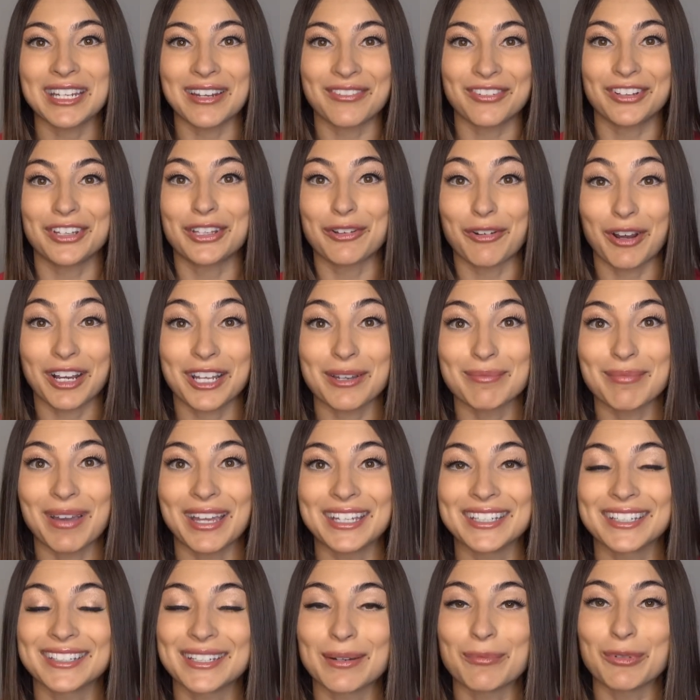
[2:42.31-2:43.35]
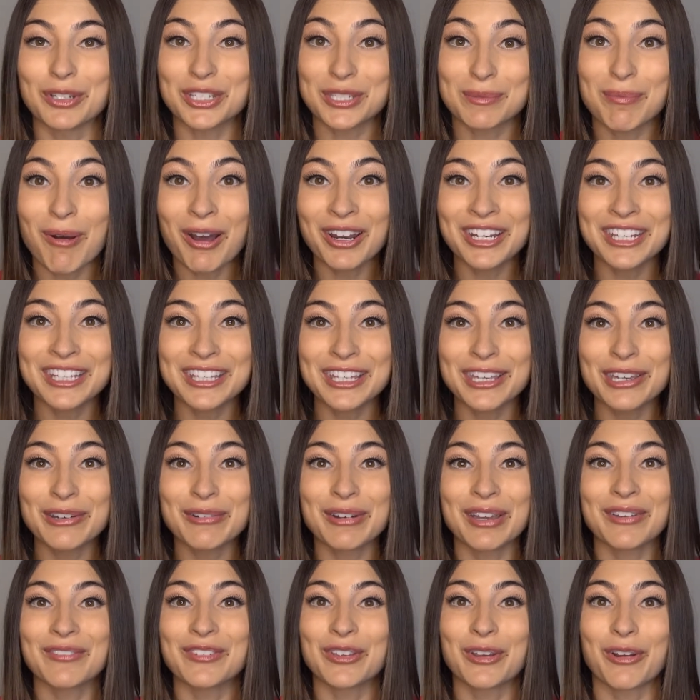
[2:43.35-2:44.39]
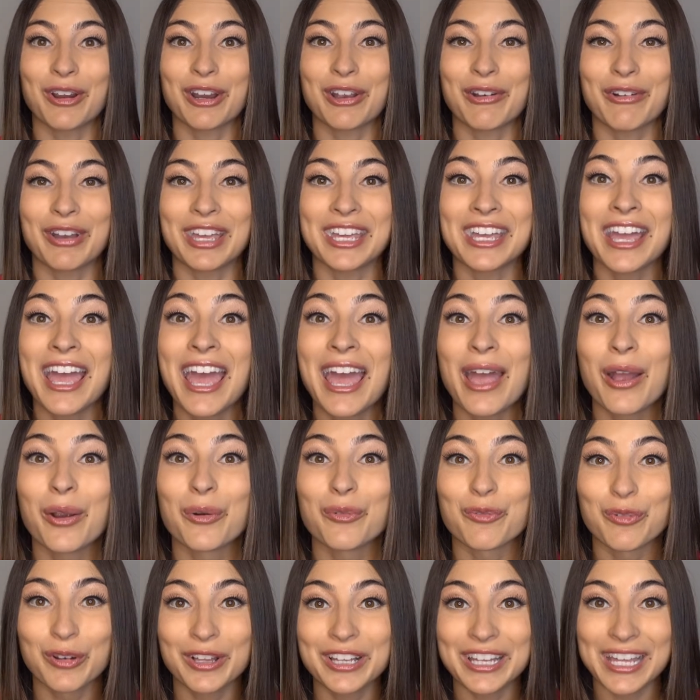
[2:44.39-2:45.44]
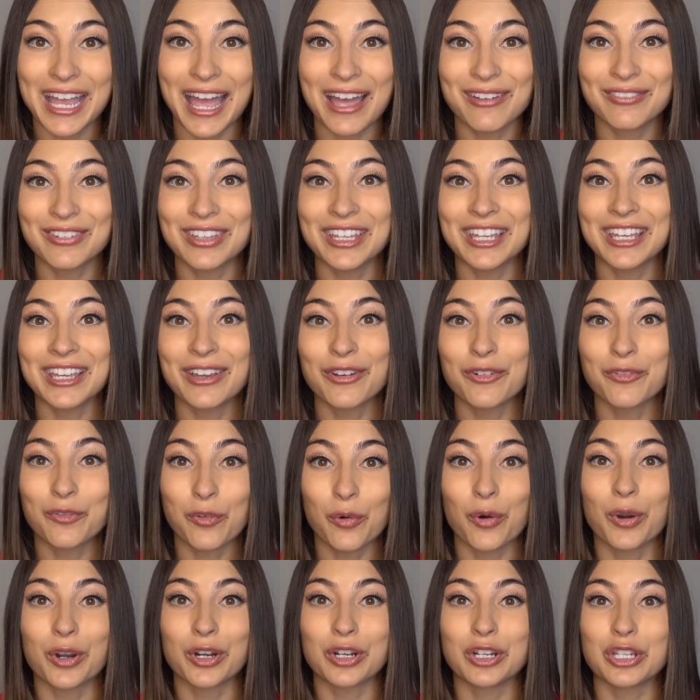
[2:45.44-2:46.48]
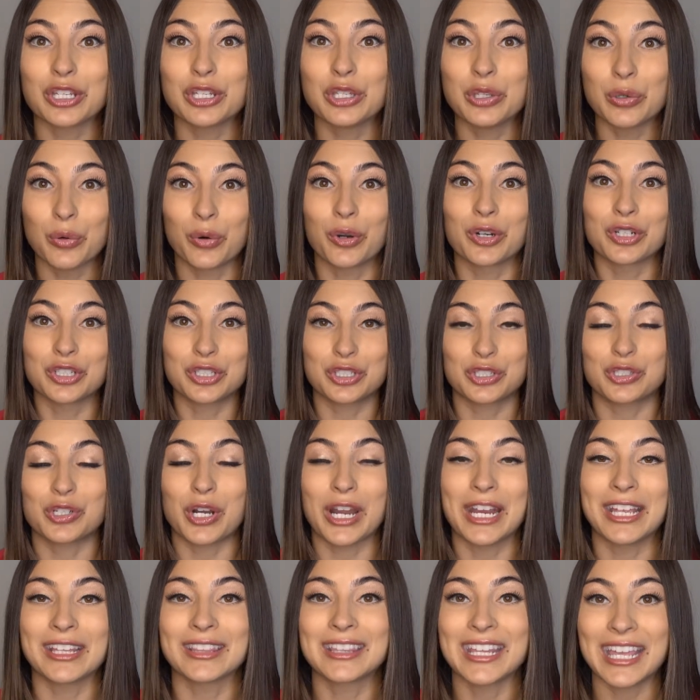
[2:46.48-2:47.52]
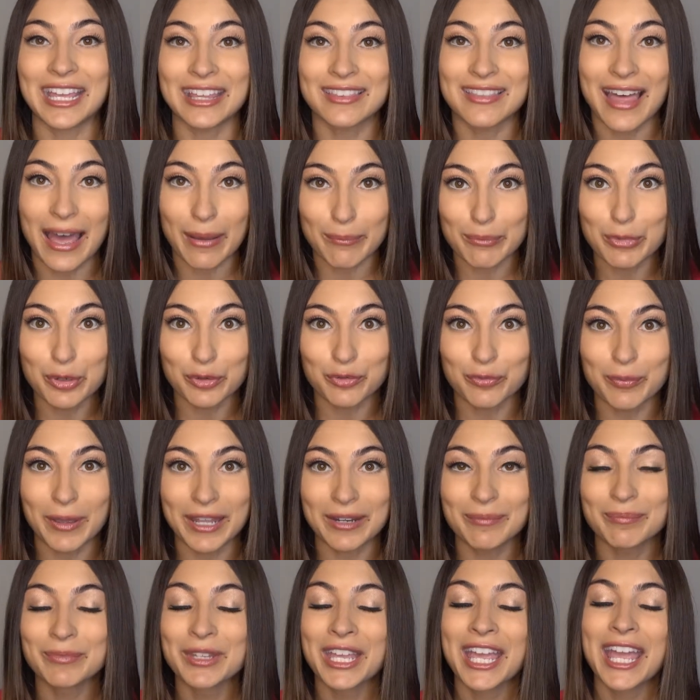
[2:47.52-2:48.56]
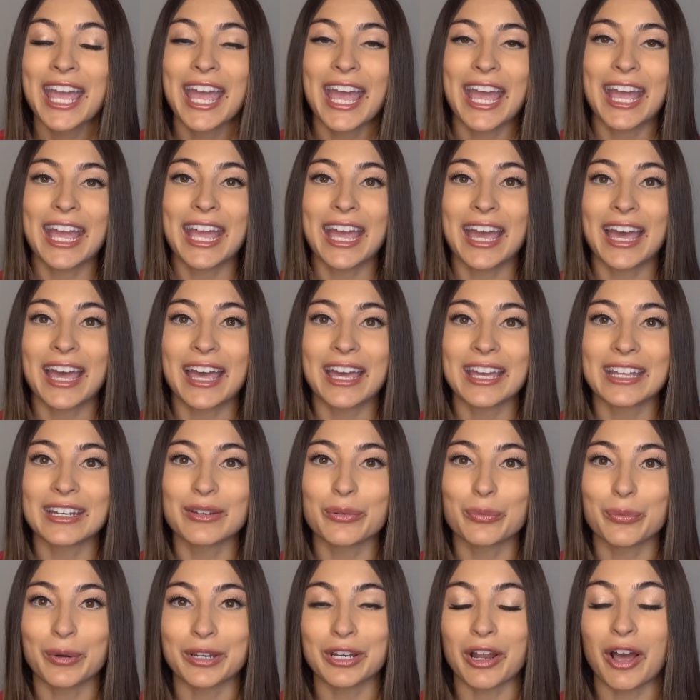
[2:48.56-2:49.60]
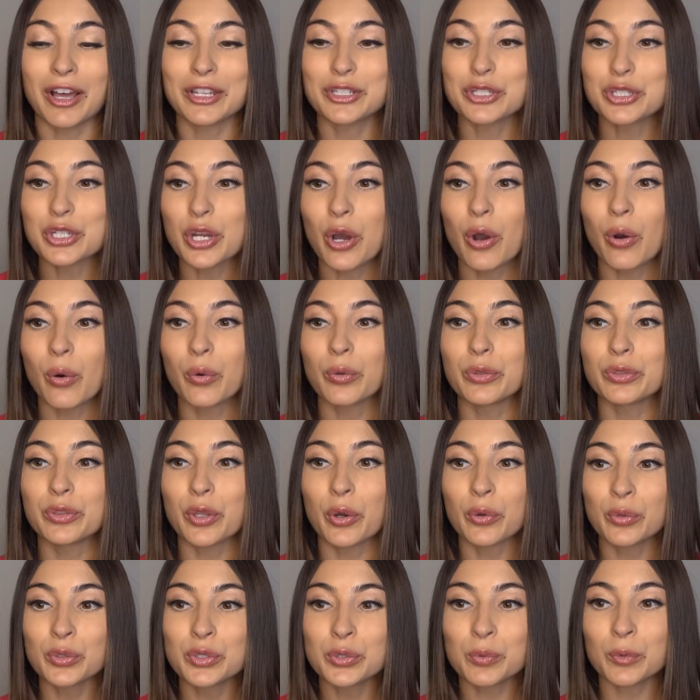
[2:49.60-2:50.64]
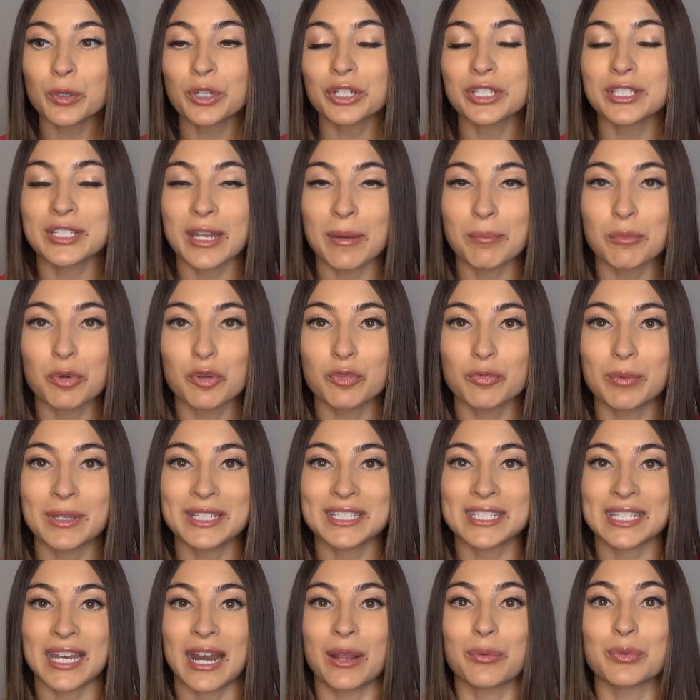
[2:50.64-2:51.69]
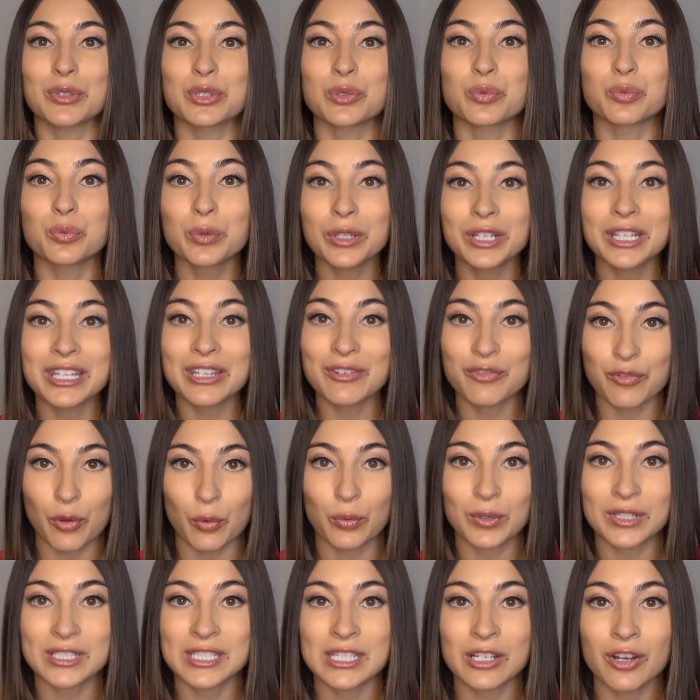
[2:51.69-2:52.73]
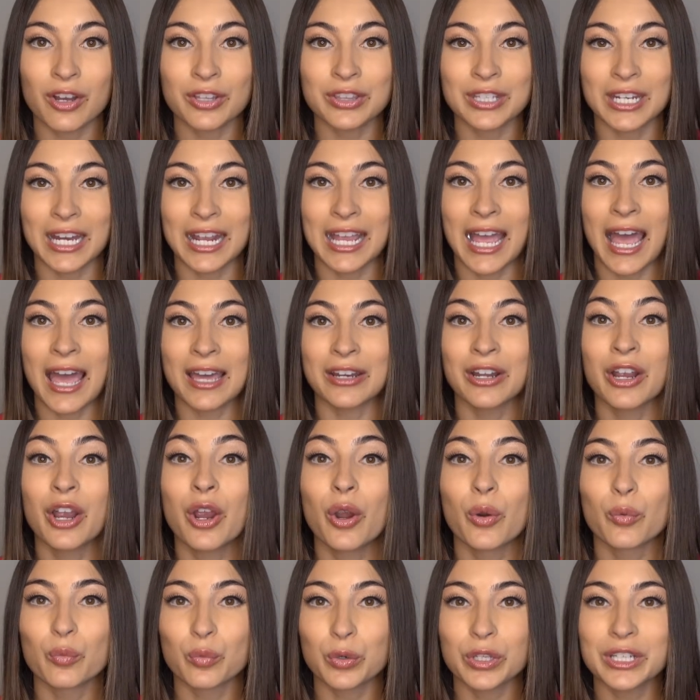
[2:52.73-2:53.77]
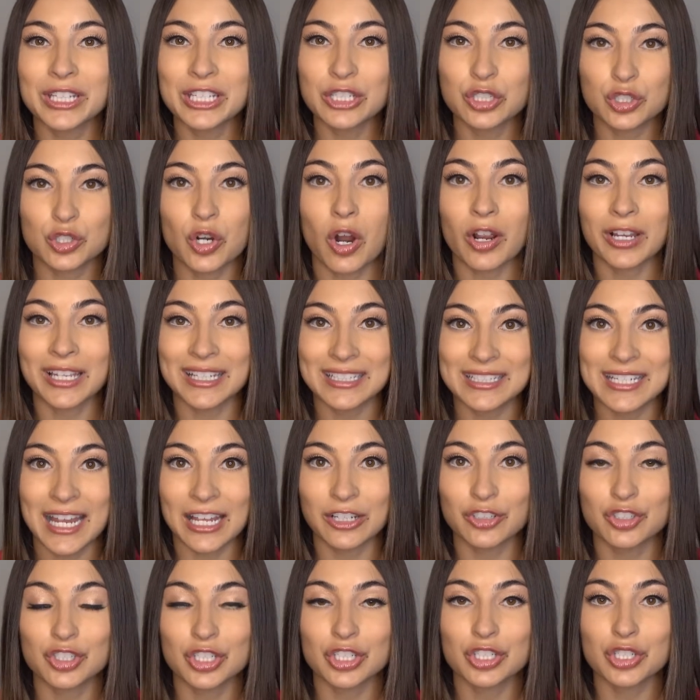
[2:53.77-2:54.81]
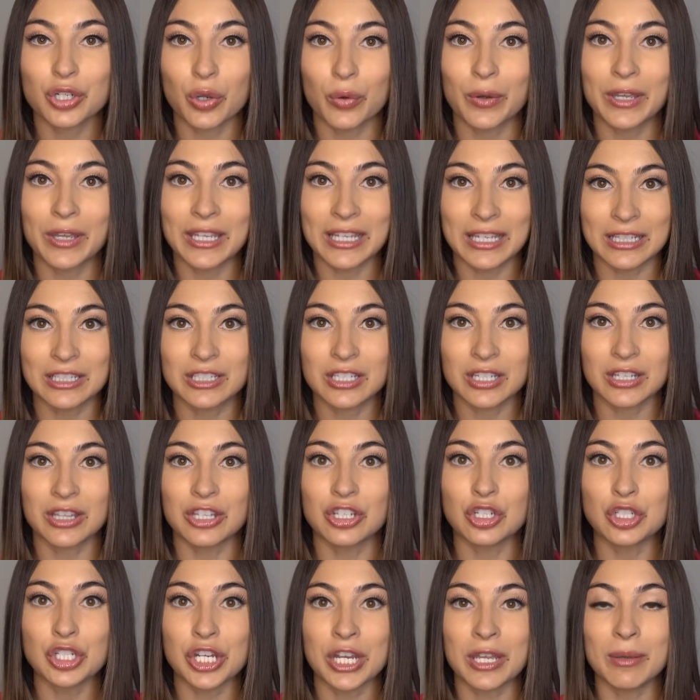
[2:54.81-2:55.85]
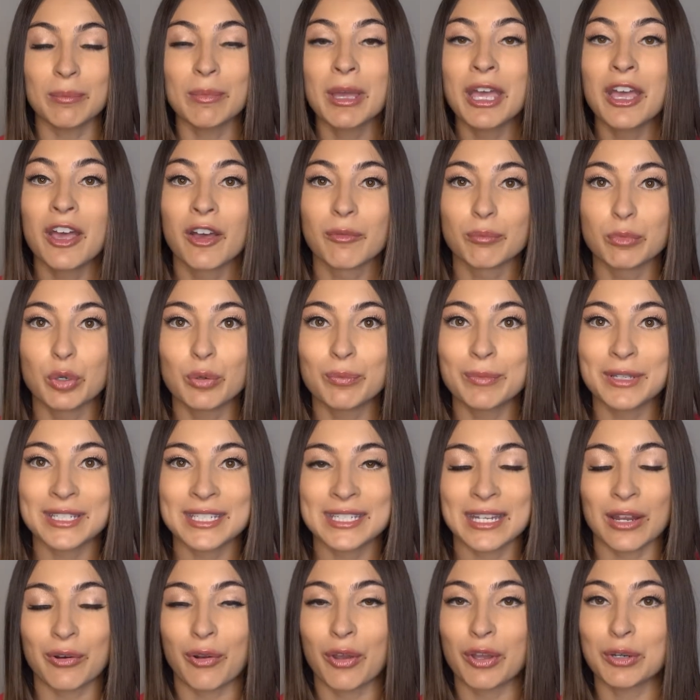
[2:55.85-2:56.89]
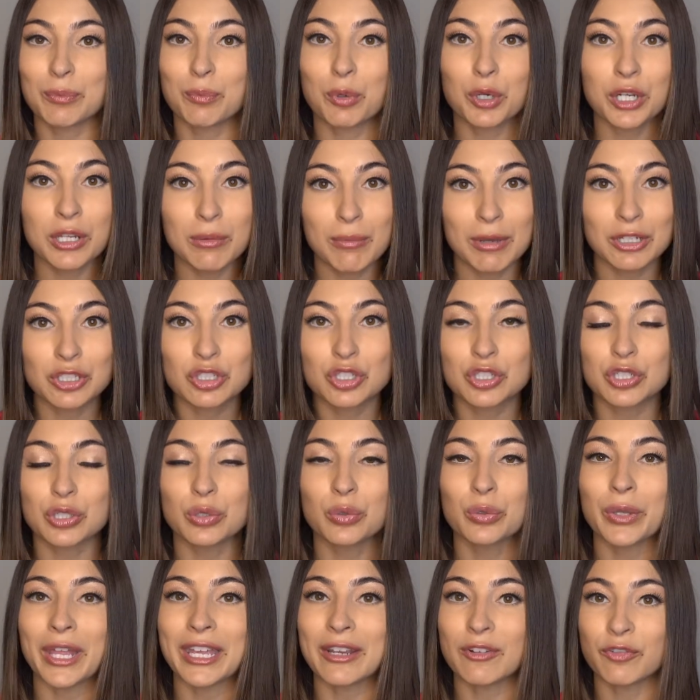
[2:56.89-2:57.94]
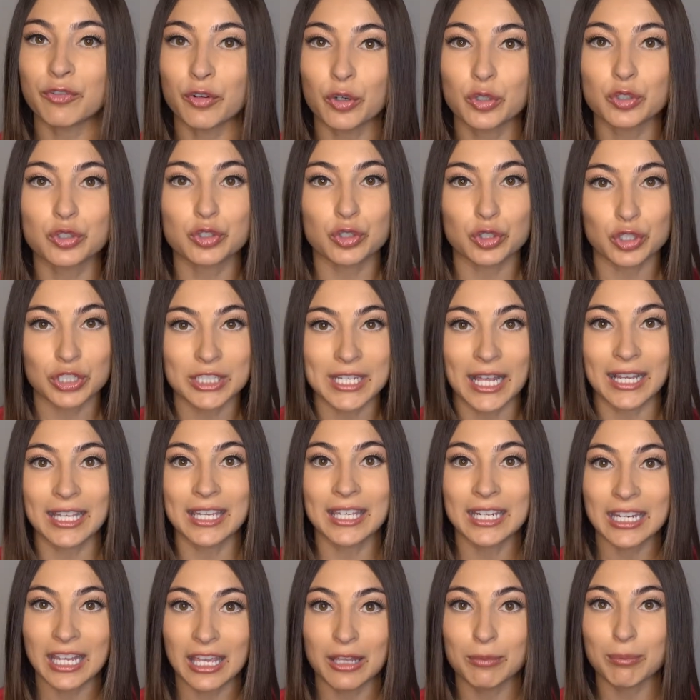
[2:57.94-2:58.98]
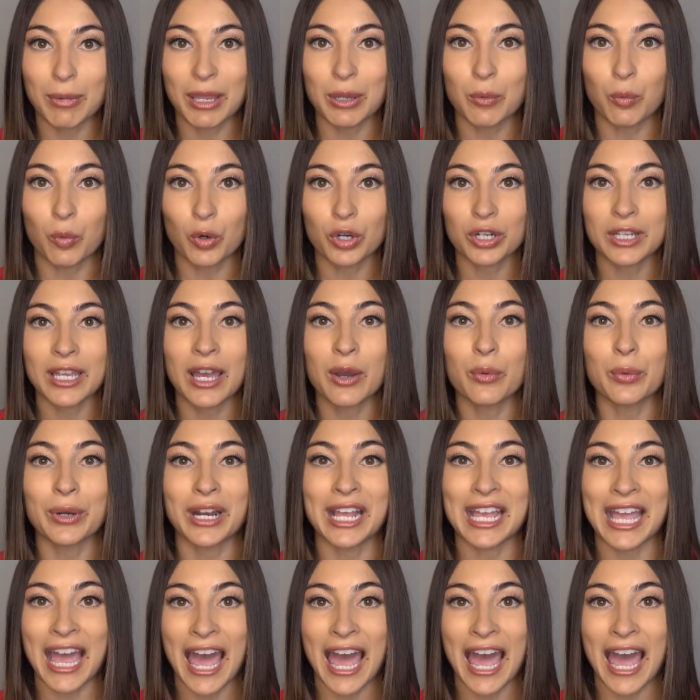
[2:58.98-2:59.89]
I definitely recommend someone spotting you if you are going really heavy for your strength in that movement and whatnot. So those were some movements that I was really focusing on, that I had really strong intentions going into the gym, movements that I would pretty much do like first or second in my workout when I